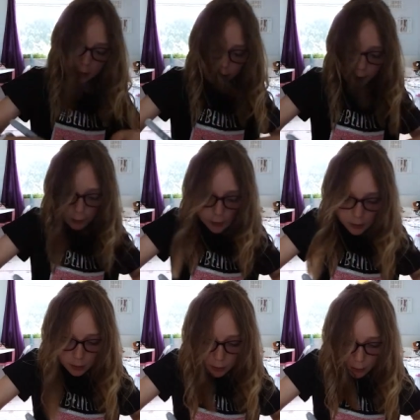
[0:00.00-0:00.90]
Green's.
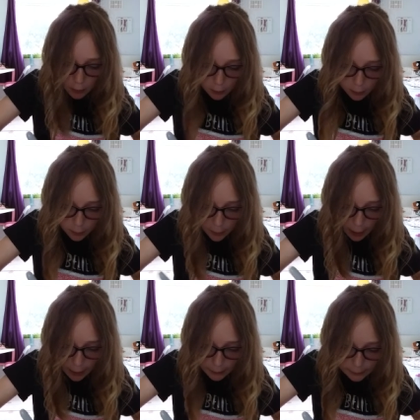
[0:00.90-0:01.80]

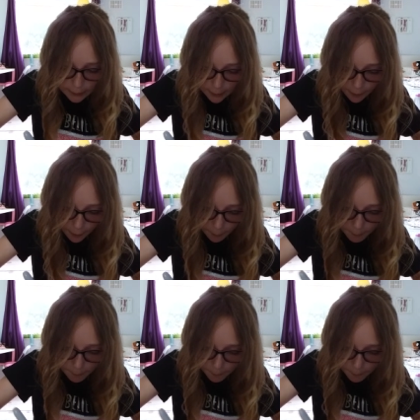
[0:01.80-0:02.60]
Yeah, you can see that.